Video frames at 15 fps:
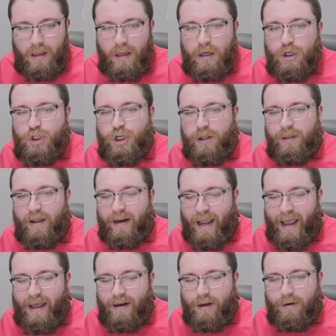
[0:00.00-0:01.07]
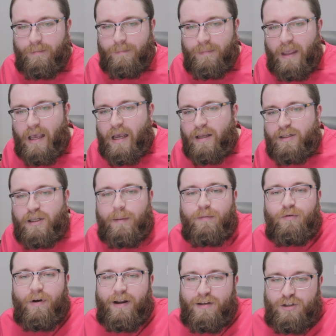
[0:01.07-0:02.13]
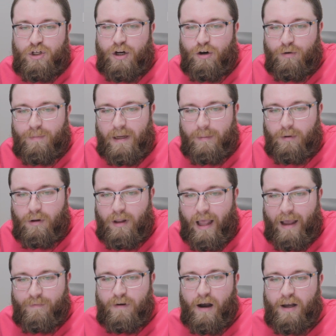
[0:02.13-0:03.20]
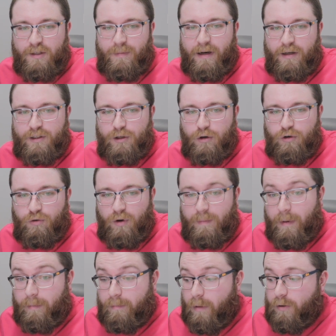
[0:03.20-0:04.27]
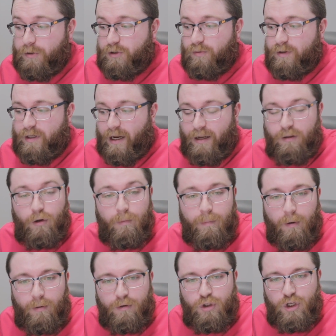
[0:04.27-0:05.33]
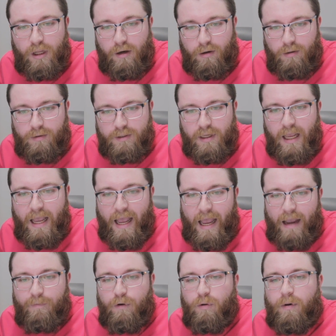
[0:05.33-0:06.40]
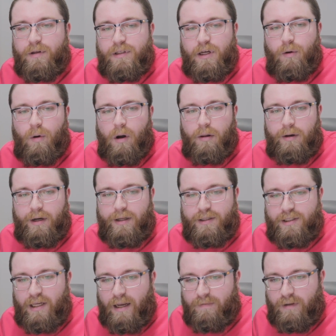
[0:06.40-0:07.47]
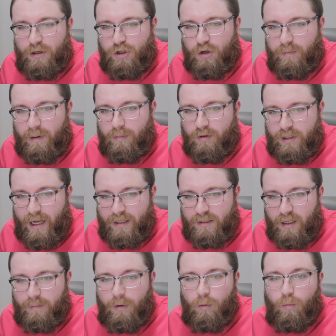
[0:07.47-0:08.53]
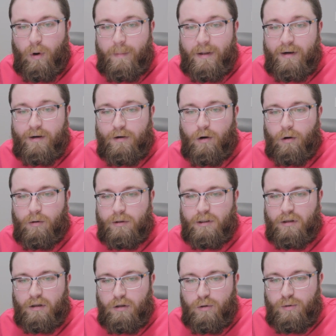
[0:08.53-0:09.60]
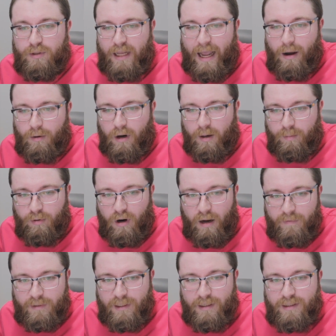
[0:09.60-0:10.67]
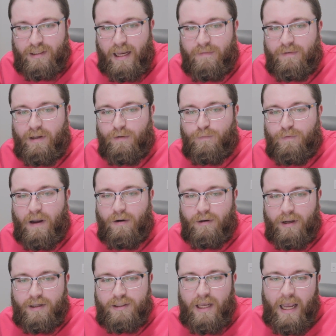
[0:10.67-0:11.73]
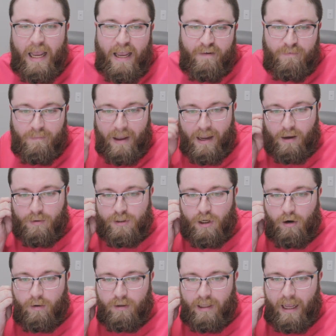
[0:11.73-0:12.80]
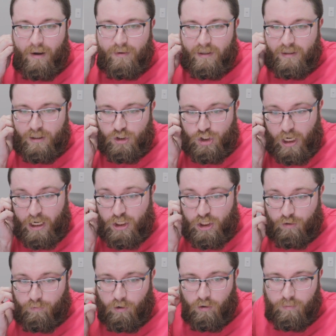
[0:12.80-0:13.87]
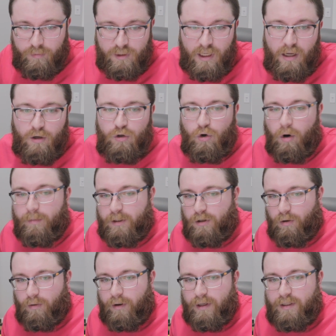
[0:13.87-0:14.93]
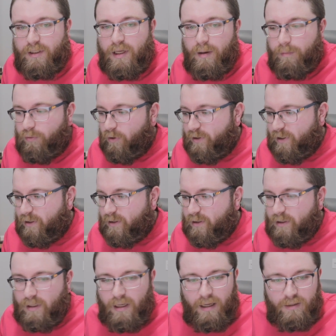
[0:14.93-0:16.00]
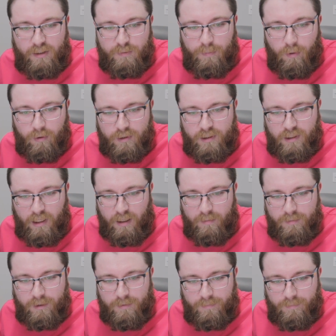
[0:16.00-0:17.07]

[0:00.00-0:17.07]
She then added, some transgender people have cosmetic surgery, but most retain their birth genitals. Everyone's equality and safety should be protected, but women and girls lose out on privacy, safety, and fairness if males are allowed into changing rooms, dormitories, prisons, and sports teams.